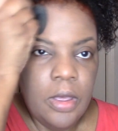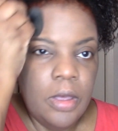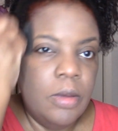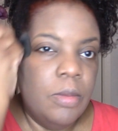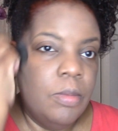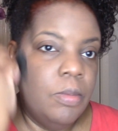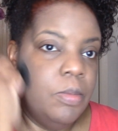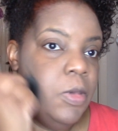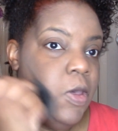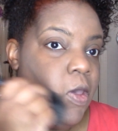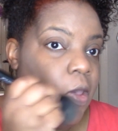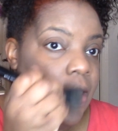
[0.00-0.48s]

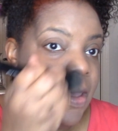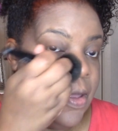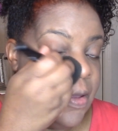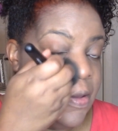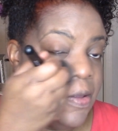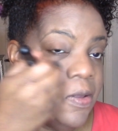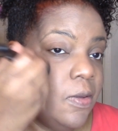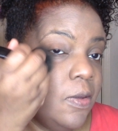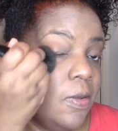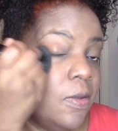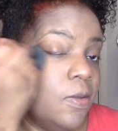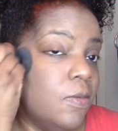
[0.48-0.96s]
But
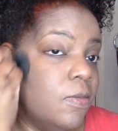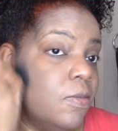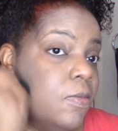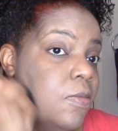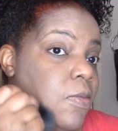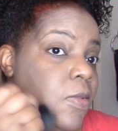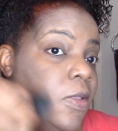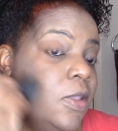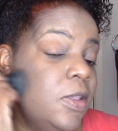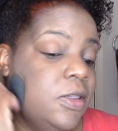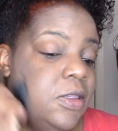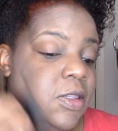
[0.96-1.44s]

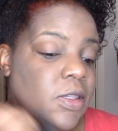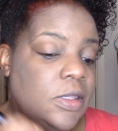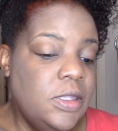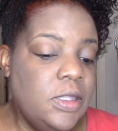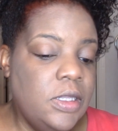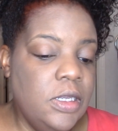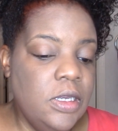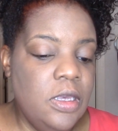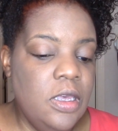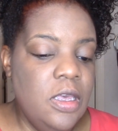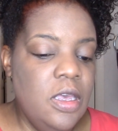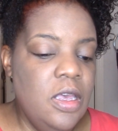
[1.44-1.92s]
this is
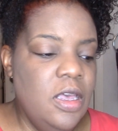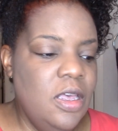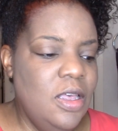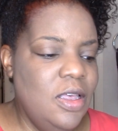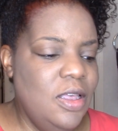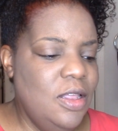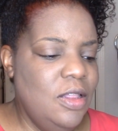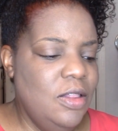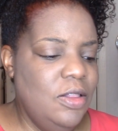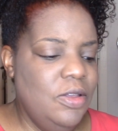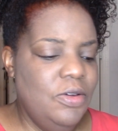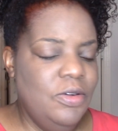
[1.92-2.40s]
the
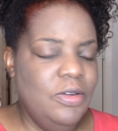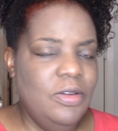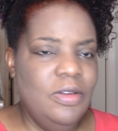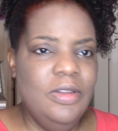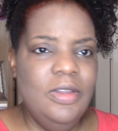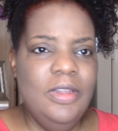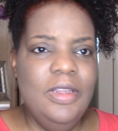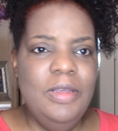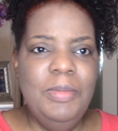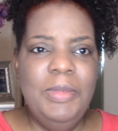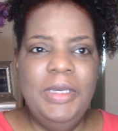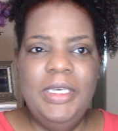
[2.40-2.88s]
color.
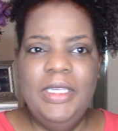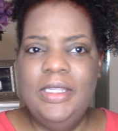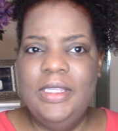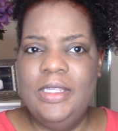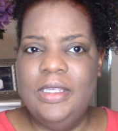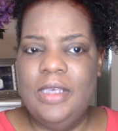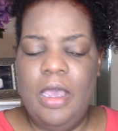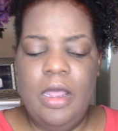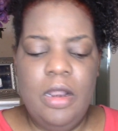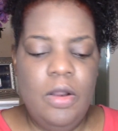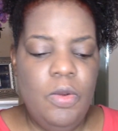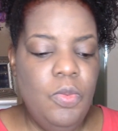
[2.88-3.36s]
Let me
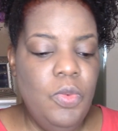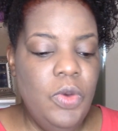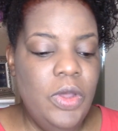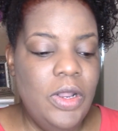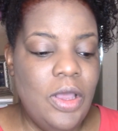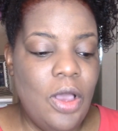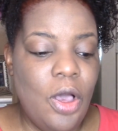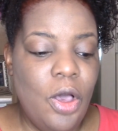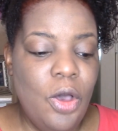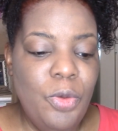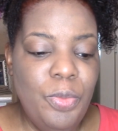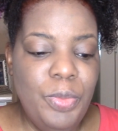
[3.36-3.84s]
see. I don't want
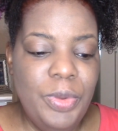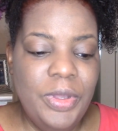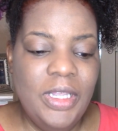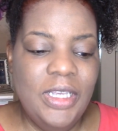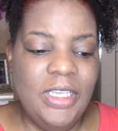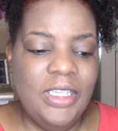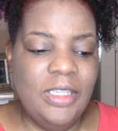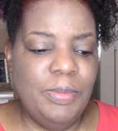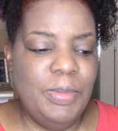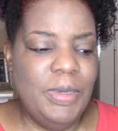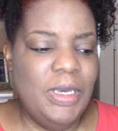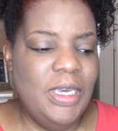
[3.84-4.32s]
to open
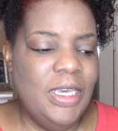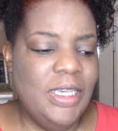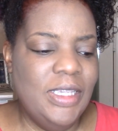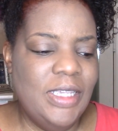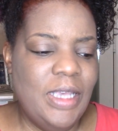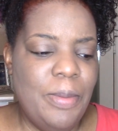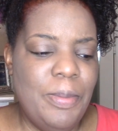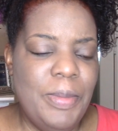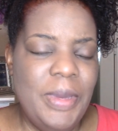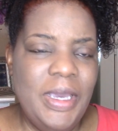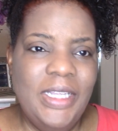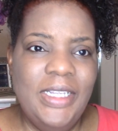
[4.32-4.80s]
this because
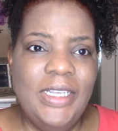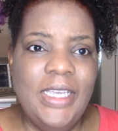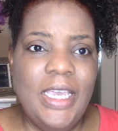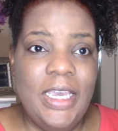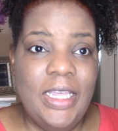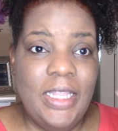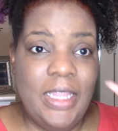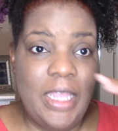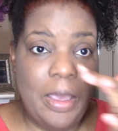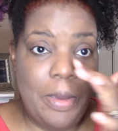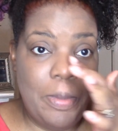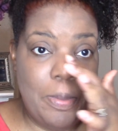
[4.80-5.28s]
I may
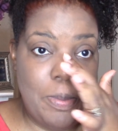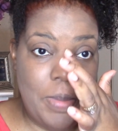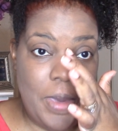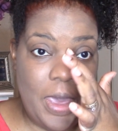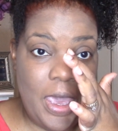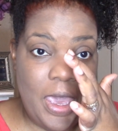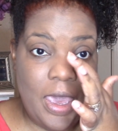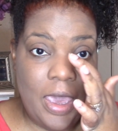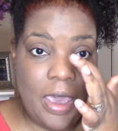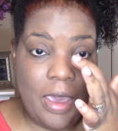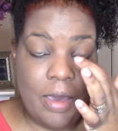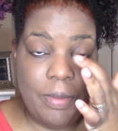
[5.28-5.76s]
take that
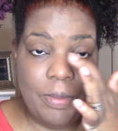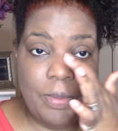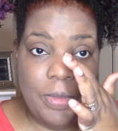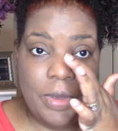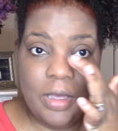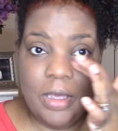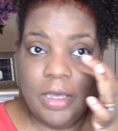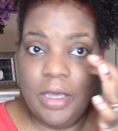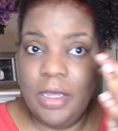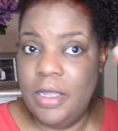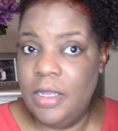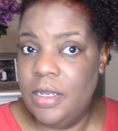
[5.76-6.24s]
back,
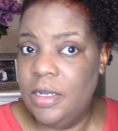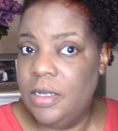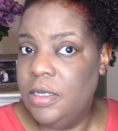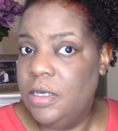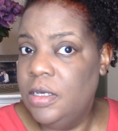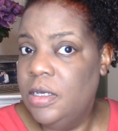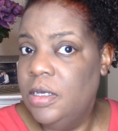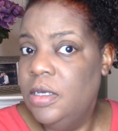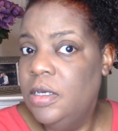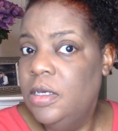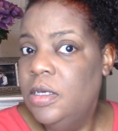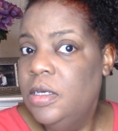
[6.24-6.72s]
but
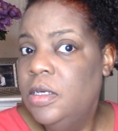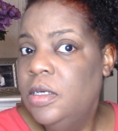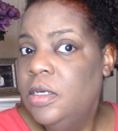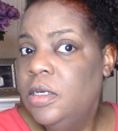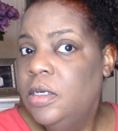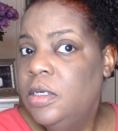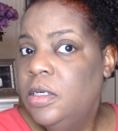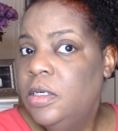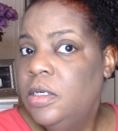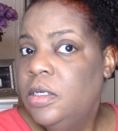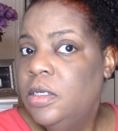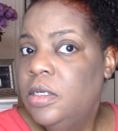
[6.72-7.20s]

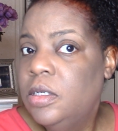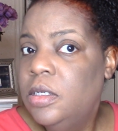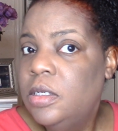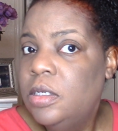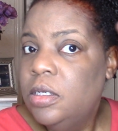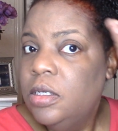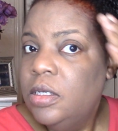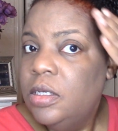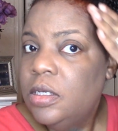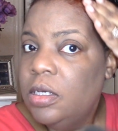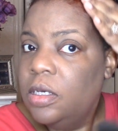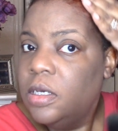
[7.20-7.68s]

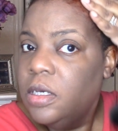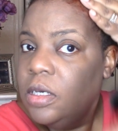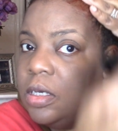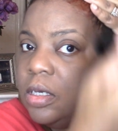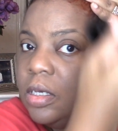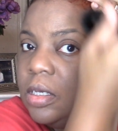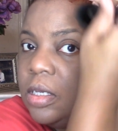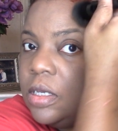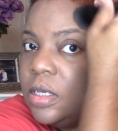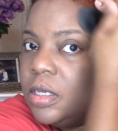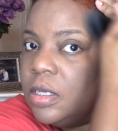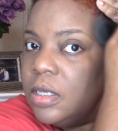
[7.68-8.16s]

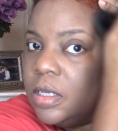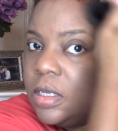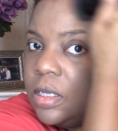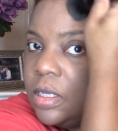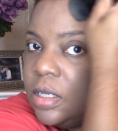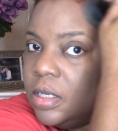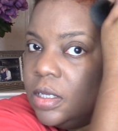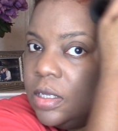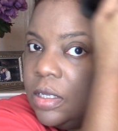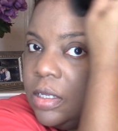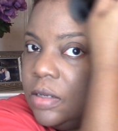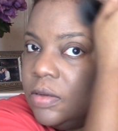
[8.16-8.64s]

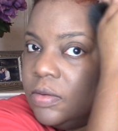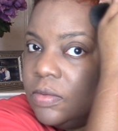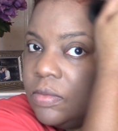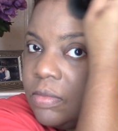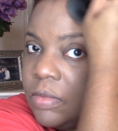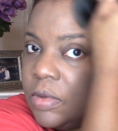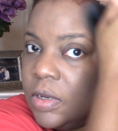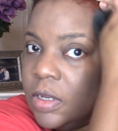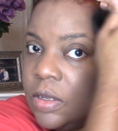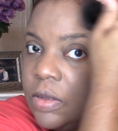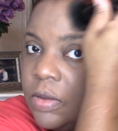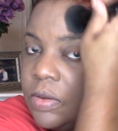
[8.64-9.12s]
I
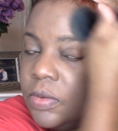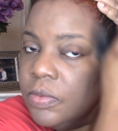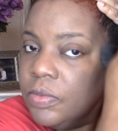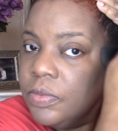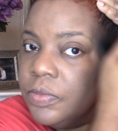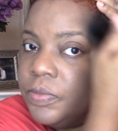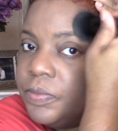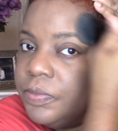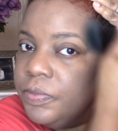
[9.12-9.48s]
don't know.